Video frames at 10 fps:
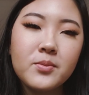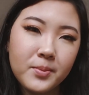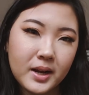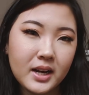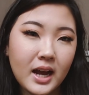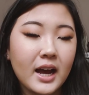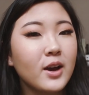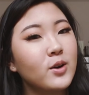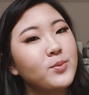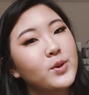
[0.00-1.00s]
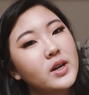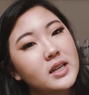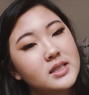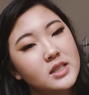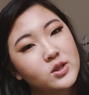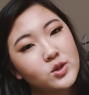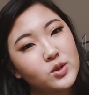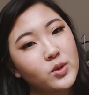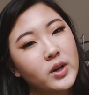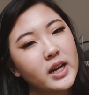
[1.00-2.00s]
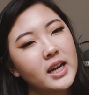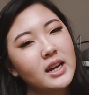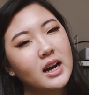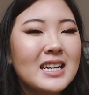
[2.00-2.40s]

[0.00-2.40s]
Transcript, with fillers: But I hope you guys enjoyed.